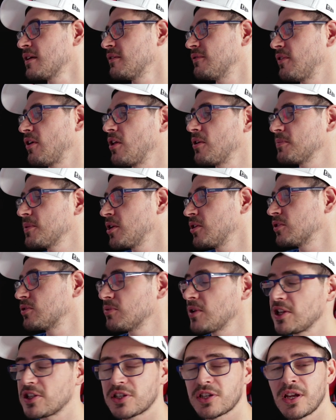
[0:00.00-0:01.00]
follow me on
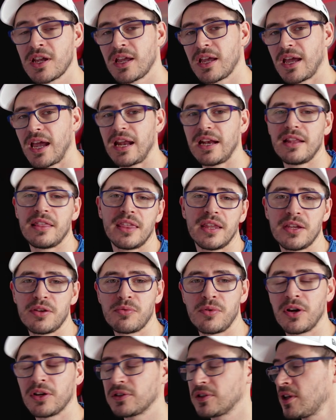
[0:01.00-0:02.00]
Twitch, anything
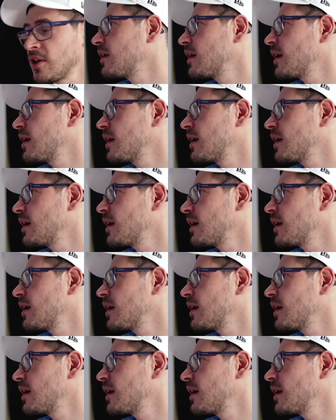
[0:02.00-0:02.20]
you want.